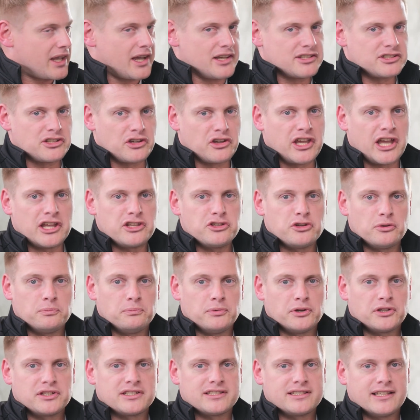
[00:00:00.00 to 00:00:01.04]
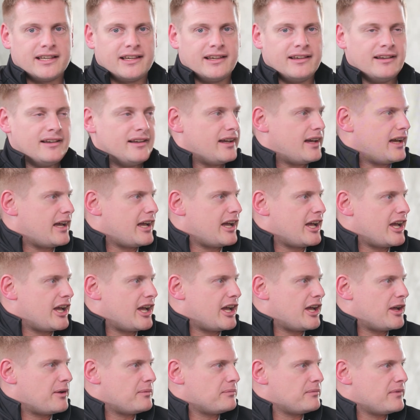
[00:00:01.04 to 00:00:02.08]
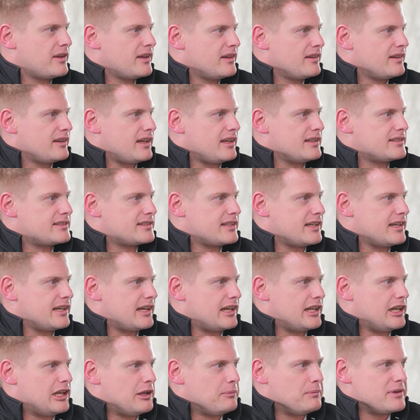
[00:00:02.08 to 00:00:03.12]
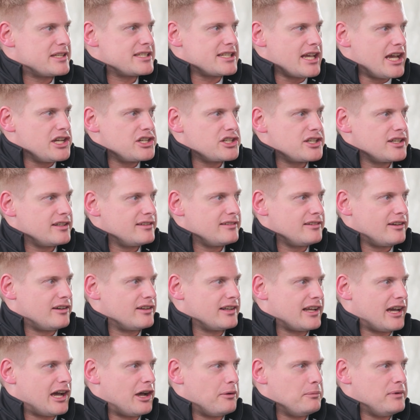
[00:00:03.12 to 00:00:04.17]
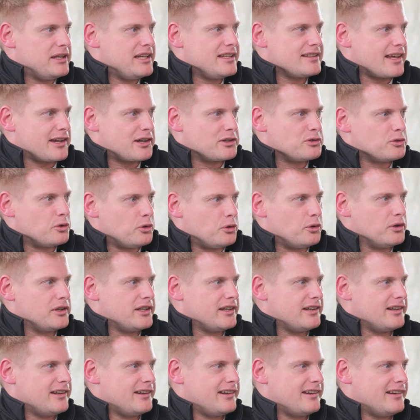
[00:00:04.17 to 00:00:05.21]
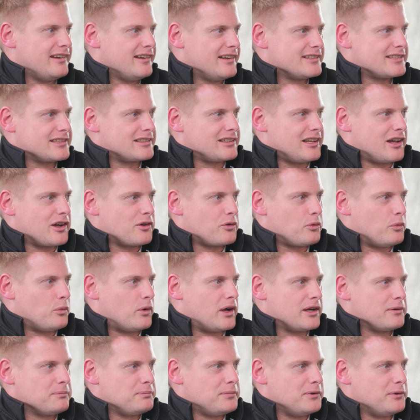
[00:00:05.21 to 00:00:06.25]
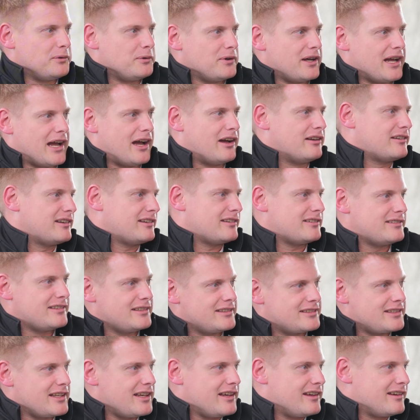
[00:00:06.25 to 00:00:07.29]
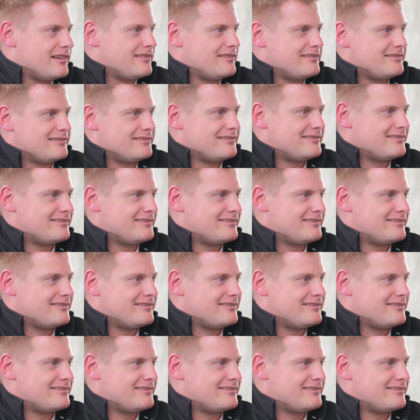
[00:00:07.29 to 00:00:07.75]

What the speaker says: Okay, so get your books there. Is there a limitation on how many they can order? Is it like one per order? Is there?